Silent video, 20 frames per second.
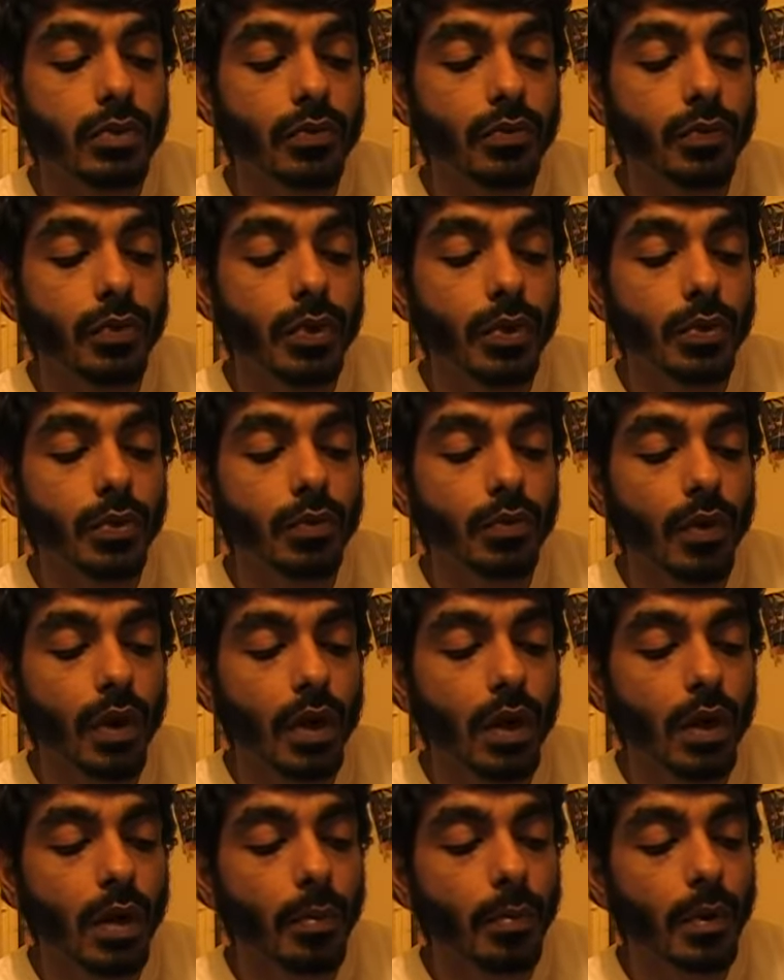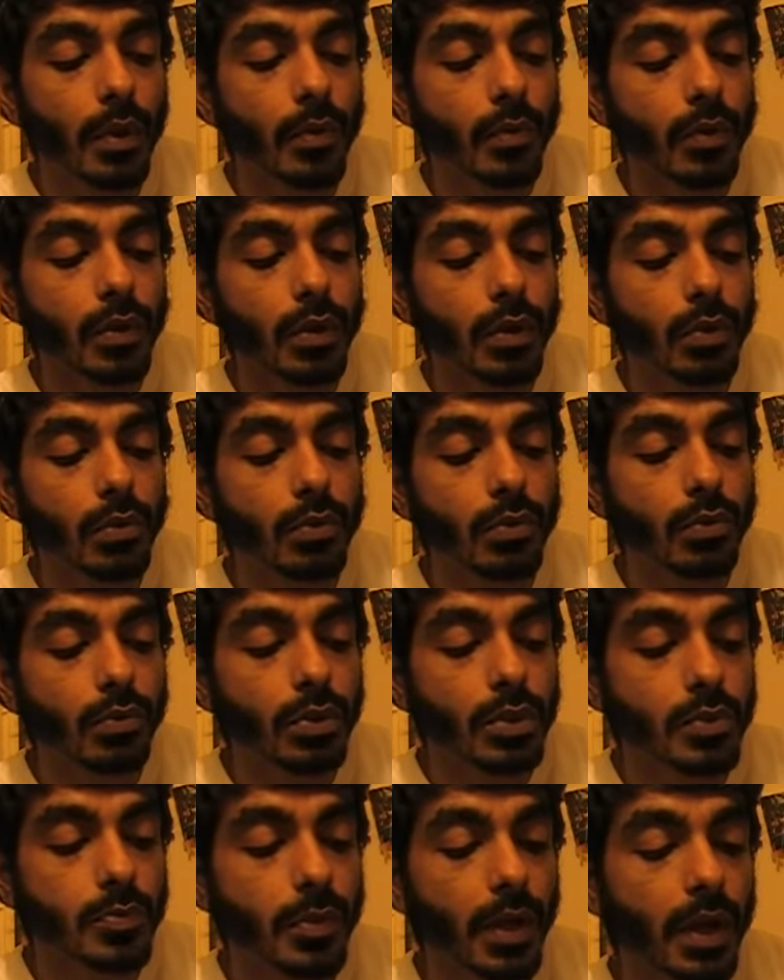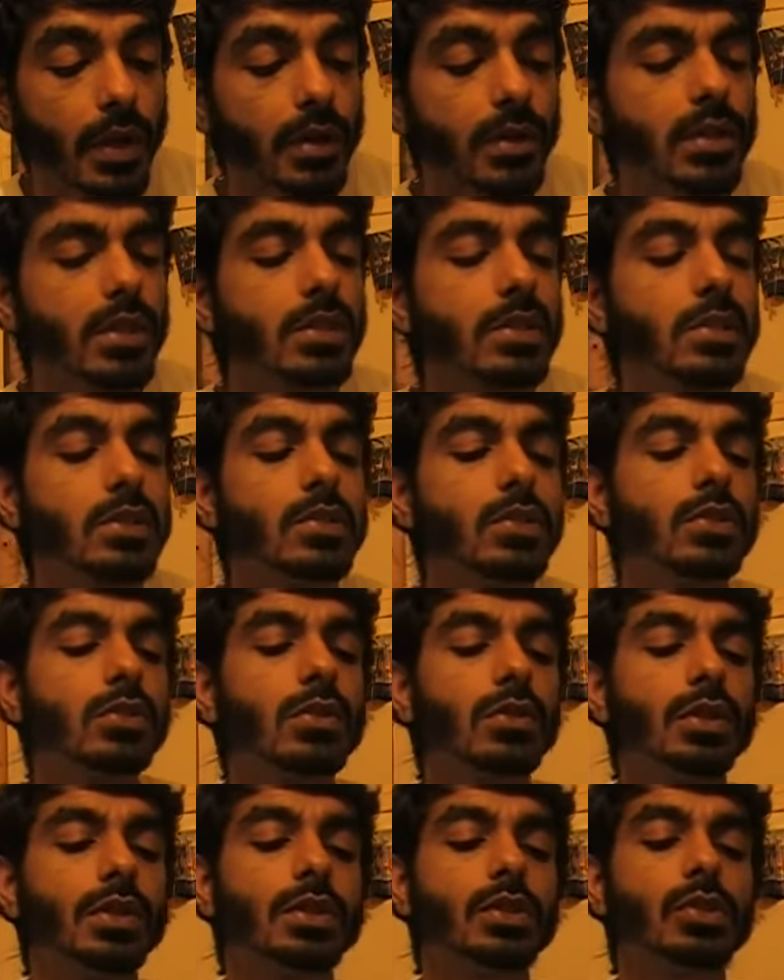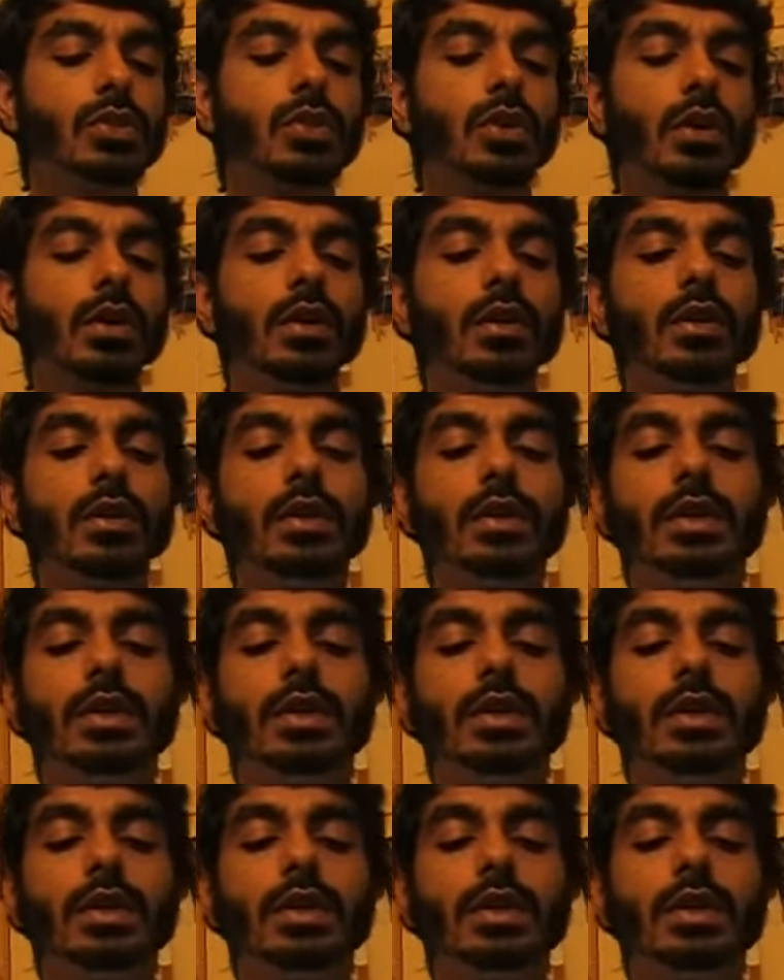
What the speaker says: So if we do run up and we don't do this pattern, let's just look at the chart.